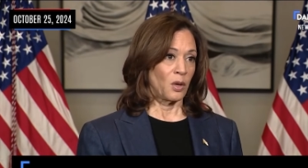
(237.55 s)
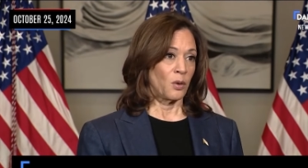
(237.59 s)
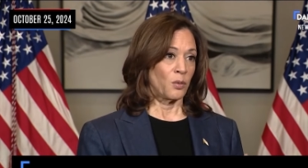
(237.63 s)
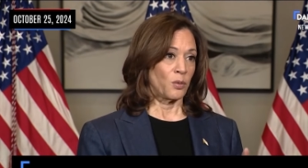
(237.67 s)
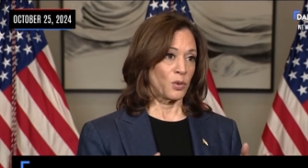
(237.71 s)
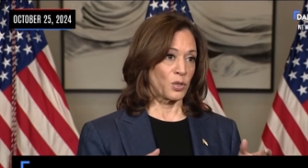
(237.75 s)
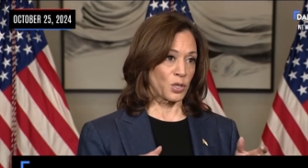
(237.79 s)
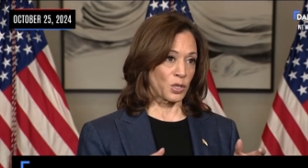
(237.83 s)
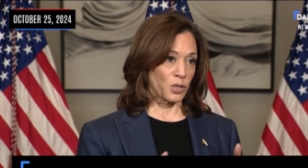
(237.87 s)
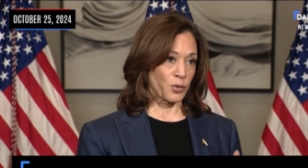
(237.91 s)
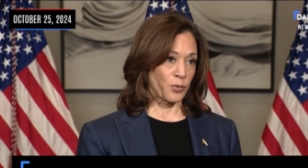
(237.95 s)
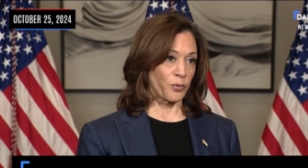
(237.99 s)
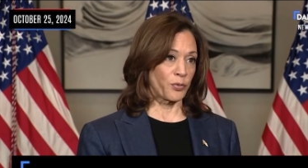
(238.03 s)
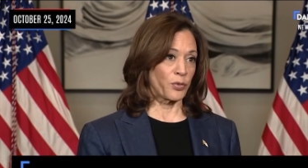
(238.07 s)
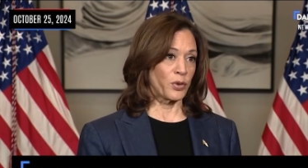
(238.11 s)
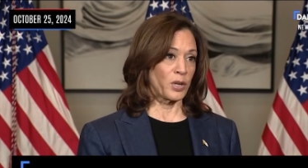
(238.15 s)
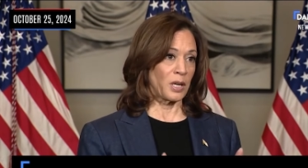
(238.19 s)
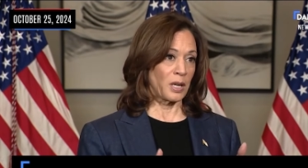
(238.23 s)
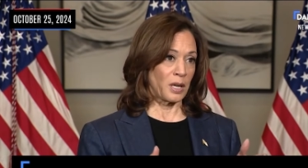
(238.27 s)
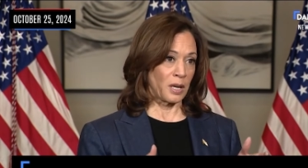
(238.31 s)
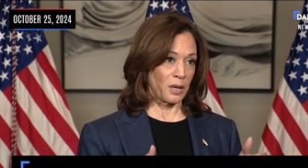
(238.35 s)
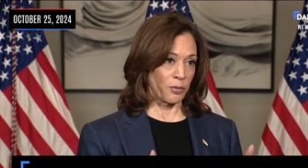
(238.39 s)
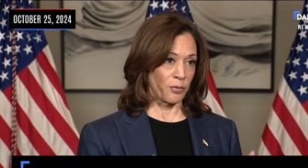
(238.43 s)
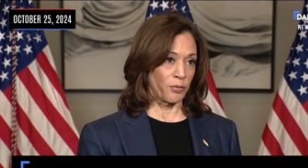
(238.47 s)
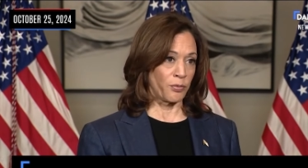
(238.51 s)
which is free
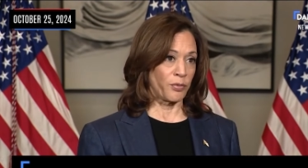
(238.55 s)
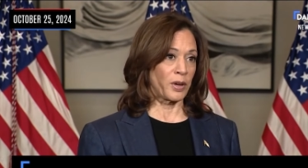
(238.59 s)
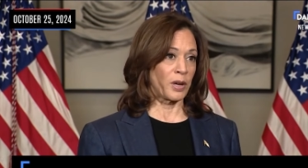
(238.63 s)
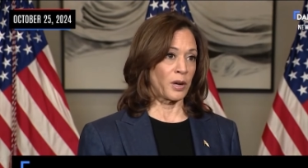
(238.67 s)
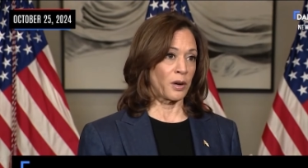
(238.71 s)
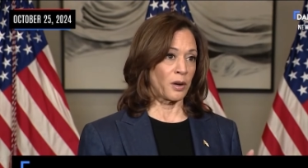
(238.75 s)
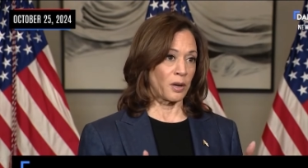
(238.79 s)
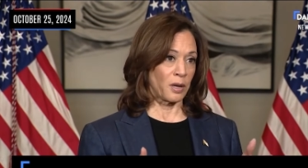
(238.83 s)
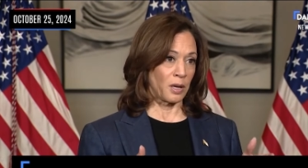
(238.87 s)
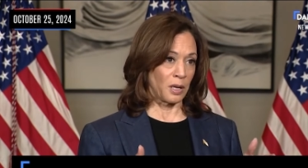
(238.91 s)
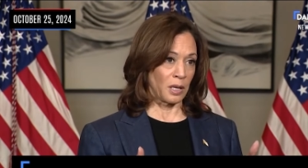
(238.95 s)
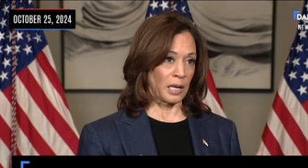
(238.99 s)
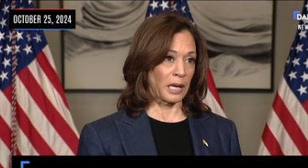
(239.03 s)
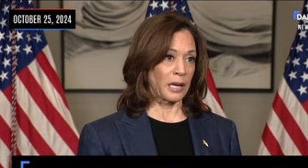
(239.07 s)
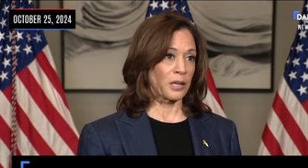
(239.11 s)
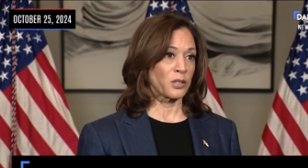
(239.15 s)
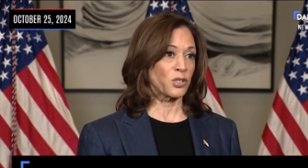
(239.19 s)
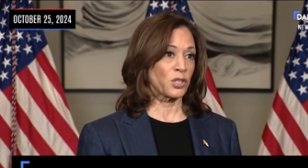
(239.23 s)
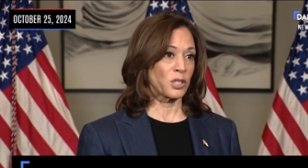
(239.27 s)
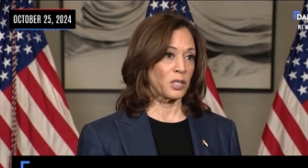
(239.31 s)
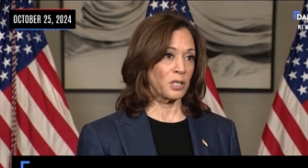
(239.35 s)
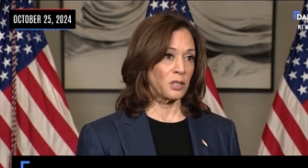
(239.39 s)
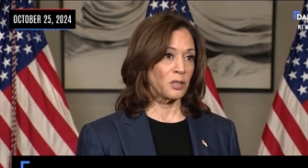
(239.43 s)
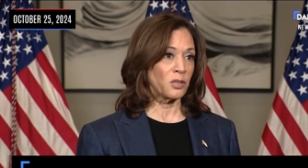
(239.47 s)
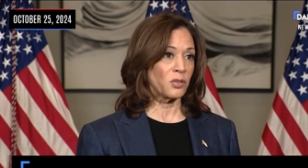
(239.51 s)
and fair
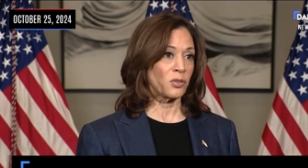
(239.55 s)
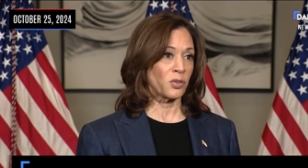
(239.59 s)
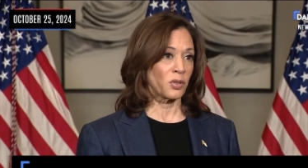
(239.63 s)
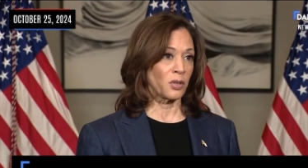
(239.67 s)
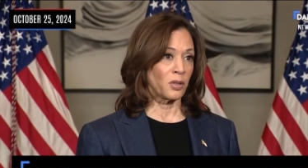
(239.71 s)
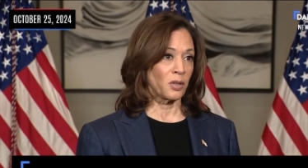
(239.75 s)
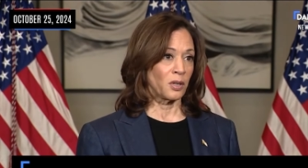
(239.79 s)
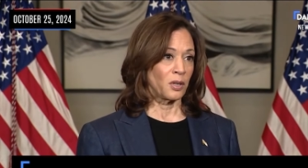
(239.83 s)
elections,